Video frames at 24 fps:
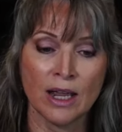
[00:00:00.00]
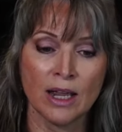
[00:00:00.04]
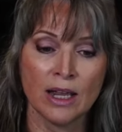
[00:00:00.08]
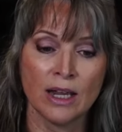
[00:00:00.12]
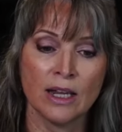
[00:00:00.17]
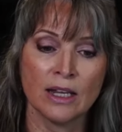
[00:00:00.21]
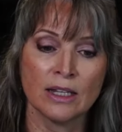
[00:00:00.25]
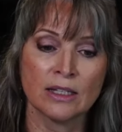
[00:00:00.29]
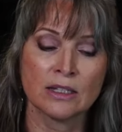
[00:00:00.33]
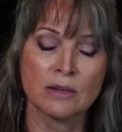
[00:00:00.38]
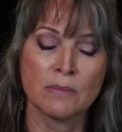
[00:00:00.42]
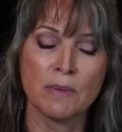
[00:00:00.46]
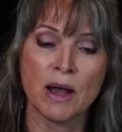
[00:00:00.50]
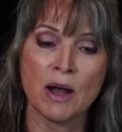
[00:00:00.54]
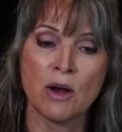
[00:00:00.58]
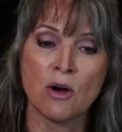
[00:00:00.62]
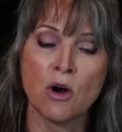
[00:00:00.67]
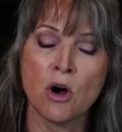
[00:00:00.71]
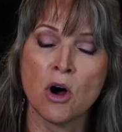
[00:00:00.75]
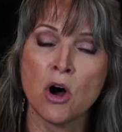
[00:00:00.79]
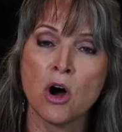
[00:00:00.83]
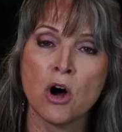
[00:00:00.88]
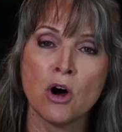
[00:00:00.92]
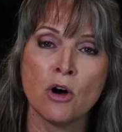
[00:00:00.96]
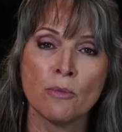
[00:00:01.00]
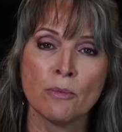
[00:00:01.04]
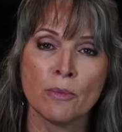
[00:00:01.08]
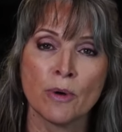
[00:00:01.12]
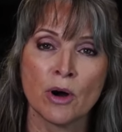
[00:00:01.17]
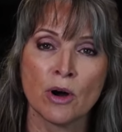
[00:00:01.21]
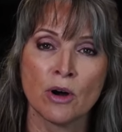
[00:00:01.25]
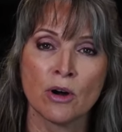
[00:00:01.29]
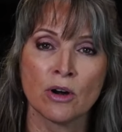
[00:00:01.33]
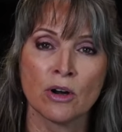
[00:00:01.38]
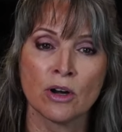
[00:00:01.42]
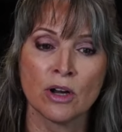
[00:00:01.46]
It's about
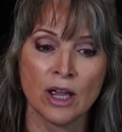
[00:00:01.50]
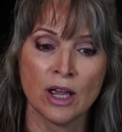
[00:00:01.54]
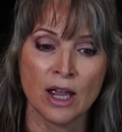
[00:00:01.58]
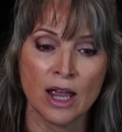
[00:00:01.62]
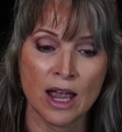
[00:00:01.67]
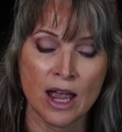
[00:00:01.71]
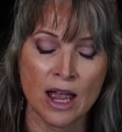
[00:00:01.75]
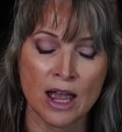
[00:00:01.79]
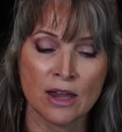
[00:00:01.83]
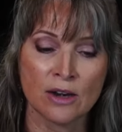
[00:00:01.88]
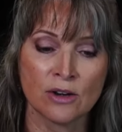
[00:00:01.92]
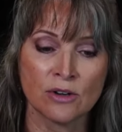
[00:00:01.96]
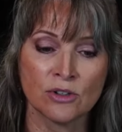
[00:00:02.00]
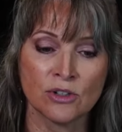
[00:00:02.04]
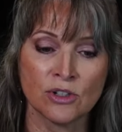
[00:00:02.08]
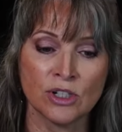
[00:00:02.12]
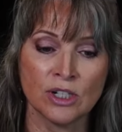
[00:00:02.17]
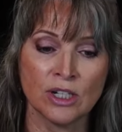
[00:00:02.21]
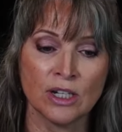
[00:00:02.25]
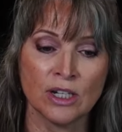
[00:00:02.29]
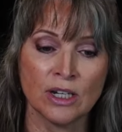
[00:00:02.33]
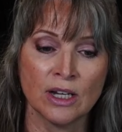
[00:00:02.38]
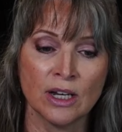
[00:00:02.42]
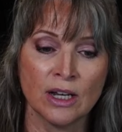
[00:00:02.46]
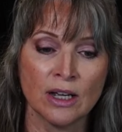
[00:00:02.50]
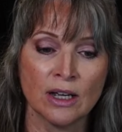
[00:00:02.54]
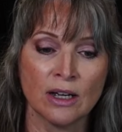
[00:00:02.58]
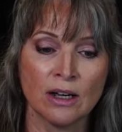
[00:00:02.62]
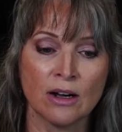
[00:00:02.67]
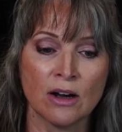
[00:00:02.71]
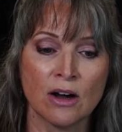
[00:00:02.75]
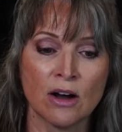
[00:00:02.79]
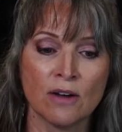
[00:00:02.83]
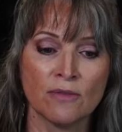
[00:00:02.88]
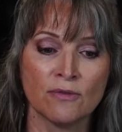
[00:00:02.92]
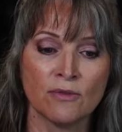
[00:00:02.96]
Hallmark energy
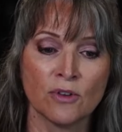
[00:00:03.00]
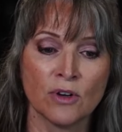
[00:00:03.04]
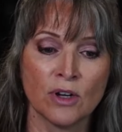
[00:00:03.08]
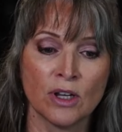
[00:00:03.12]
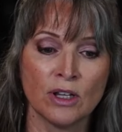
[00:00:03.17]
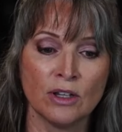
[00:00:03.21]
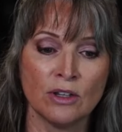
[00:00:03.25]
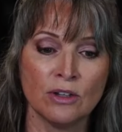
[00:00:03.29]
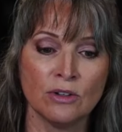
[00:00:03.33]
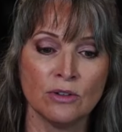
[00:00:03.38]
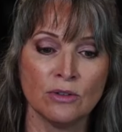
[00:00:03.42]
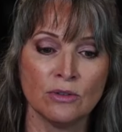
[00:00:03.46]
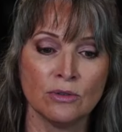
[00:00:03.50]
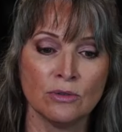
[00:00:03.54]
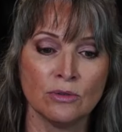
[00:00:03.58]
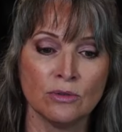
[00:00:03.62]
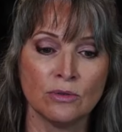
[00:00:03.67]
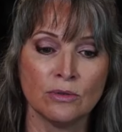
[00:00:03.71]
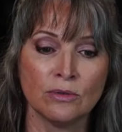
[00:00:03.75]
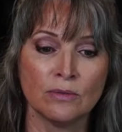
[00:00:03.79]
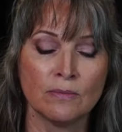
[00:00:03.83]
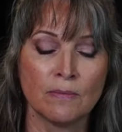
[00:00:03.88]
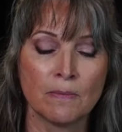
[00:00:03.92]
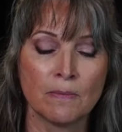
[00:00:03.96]
offering you